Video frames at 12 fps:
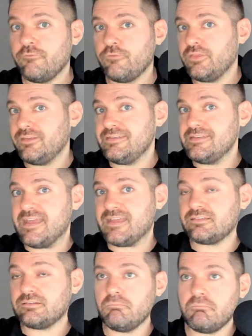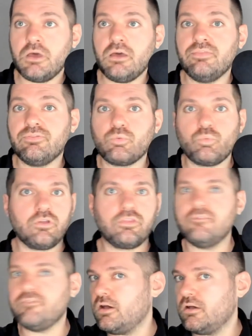for the next month's worth
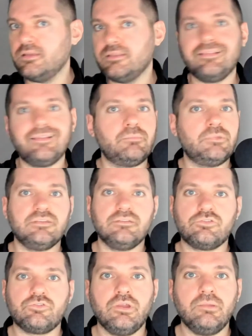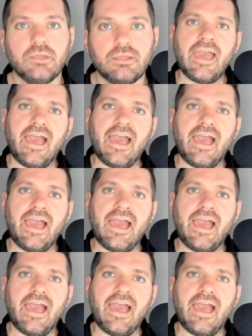of unlimited streaming.